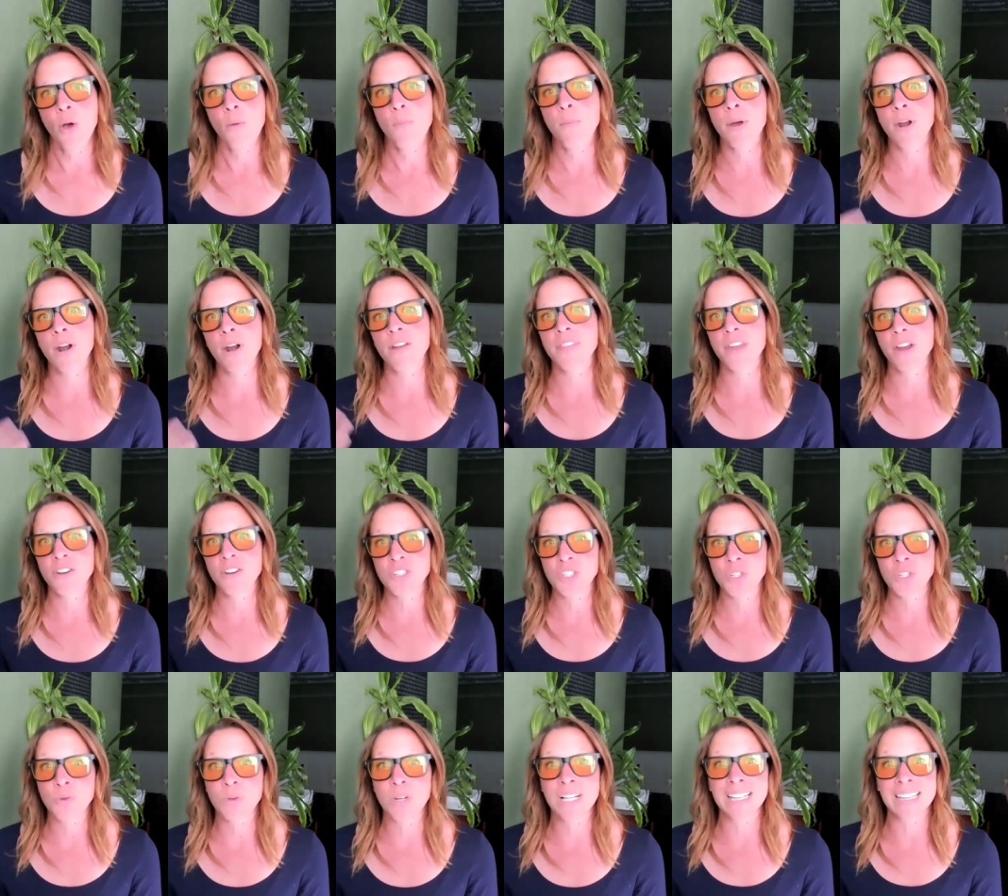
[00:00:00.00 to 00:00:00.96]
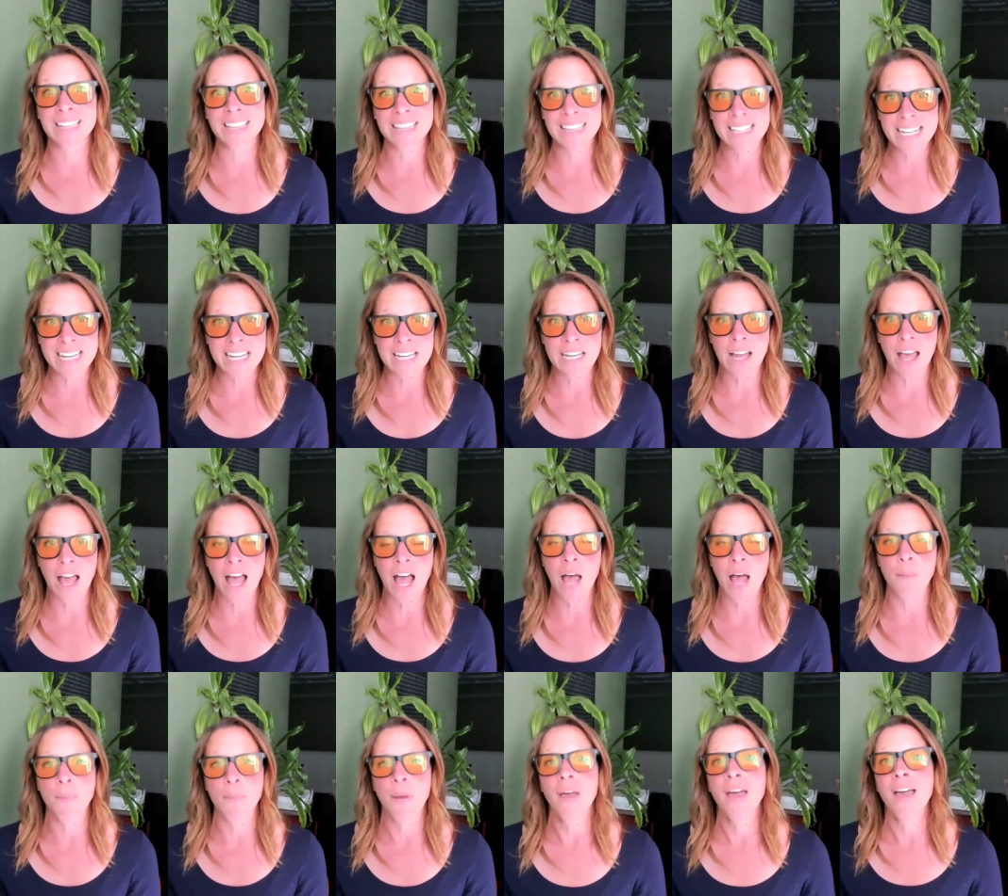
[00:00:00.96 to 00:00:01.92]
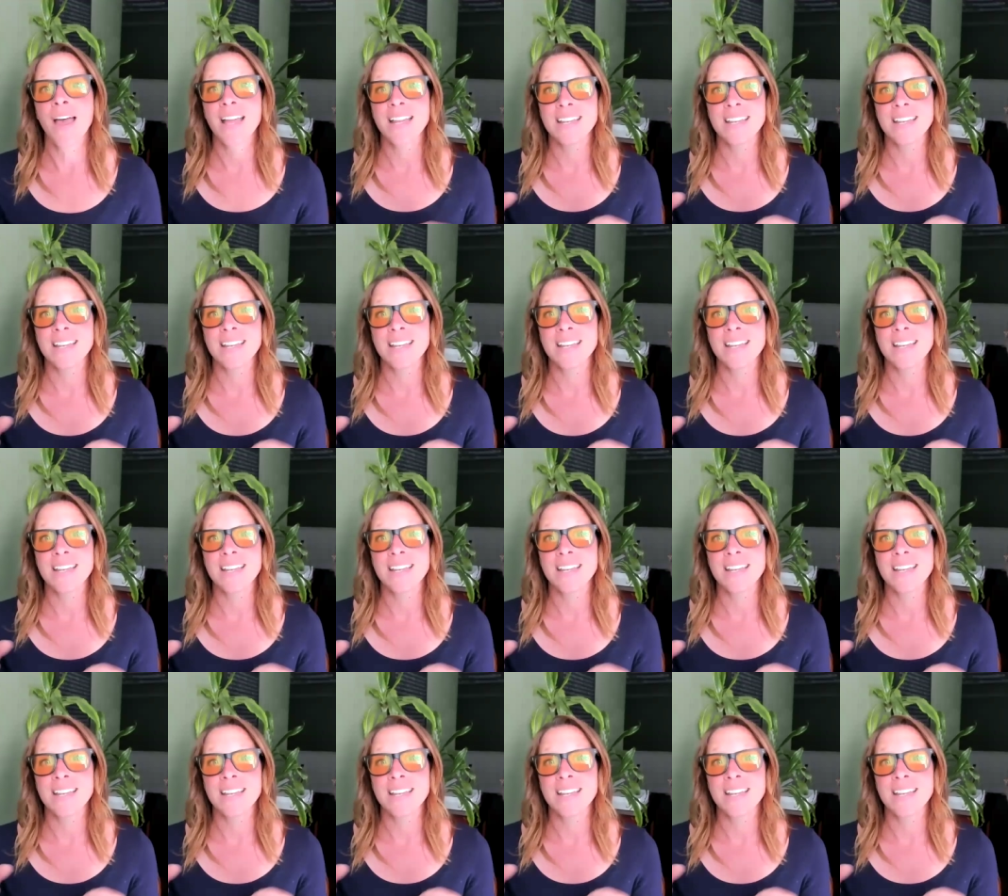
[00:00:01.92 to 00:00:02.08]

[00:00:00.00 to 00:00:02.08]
but are there to clean up